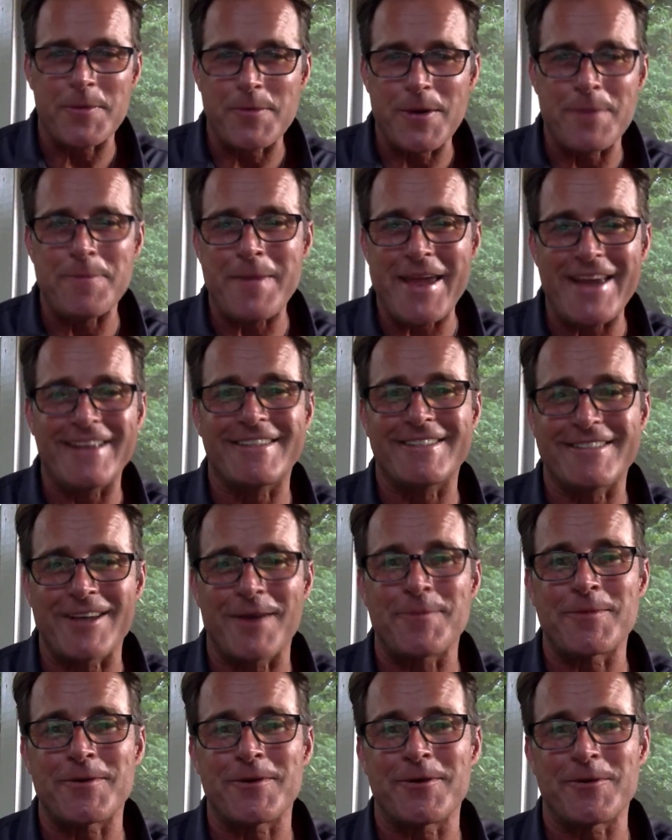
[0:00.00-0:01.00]
But make
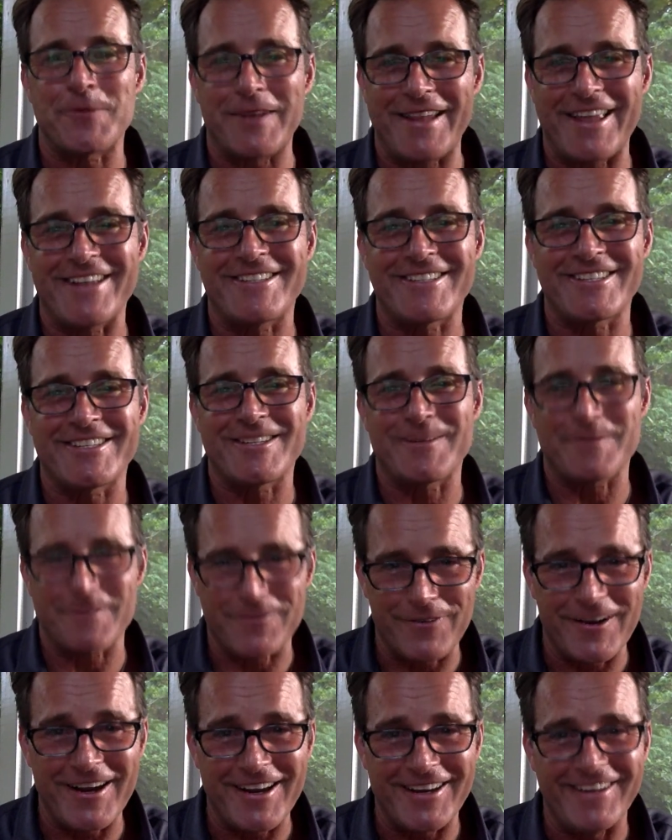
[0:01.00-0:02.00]
summer and relationships
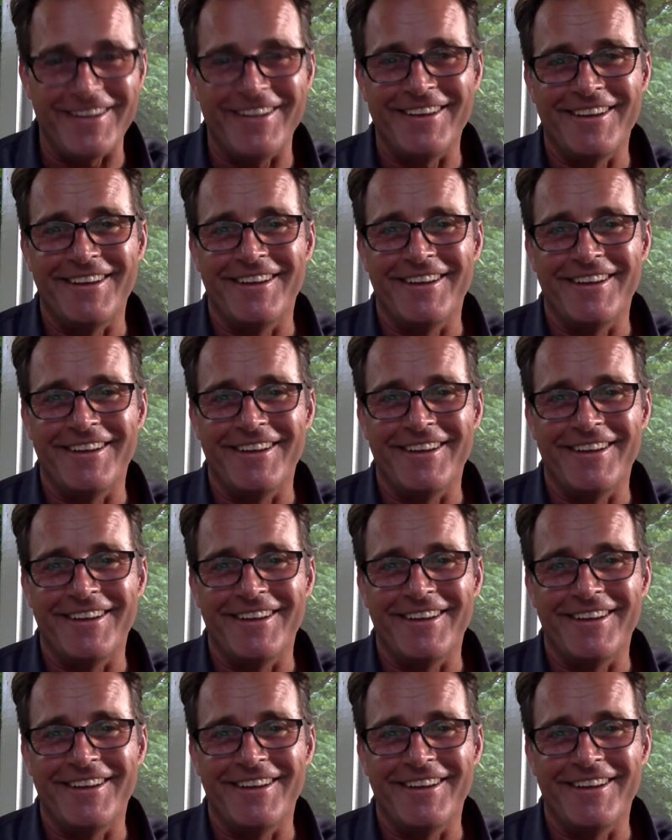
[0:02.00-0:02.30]
fun,